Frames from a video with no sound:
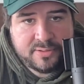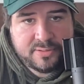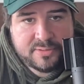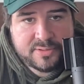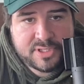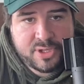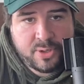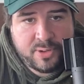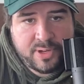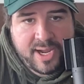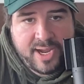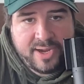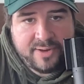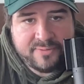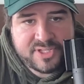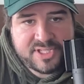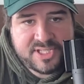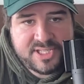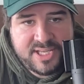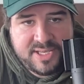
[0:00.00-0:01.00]
So it kind
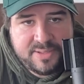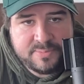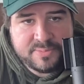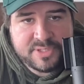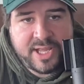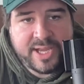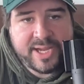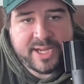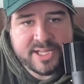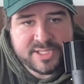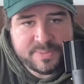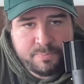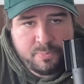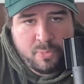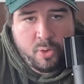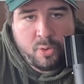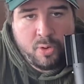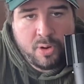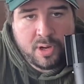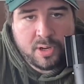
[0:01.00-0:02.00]
of seems like it's
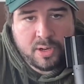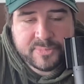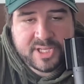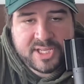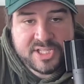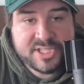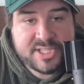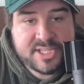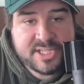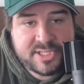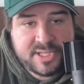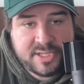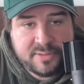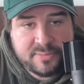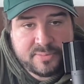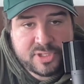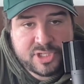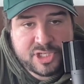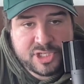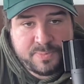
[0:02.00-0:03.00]
more
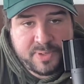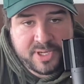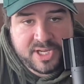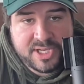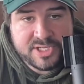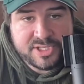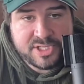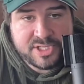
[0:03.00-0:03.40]
consistent just because